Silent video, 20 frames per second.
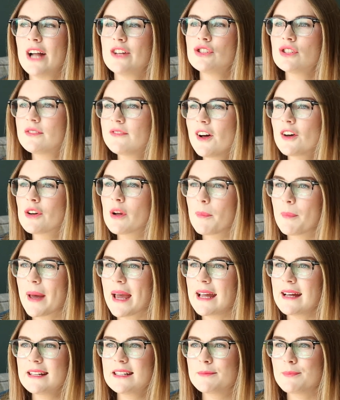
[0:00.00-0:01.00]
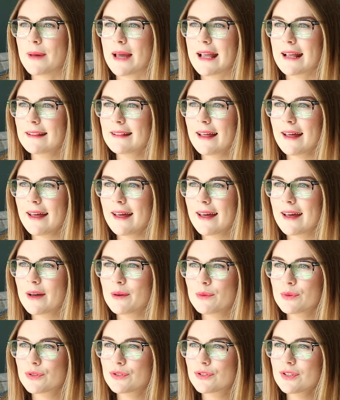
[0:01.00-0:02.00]
I just felt at peace being there.
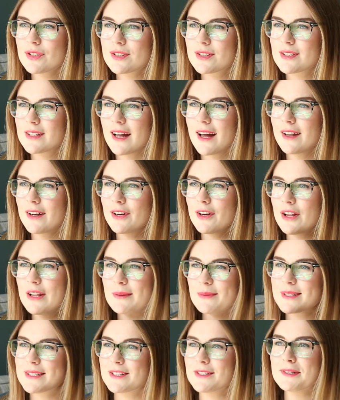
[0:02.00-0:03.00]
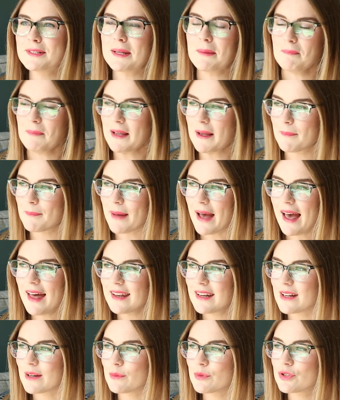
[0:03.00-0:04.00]
It was just, I don't know, there was just something
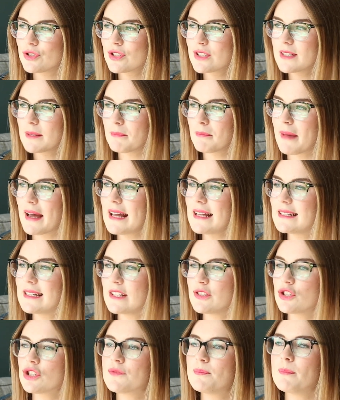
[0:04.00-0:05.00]
about it. It was just amazing.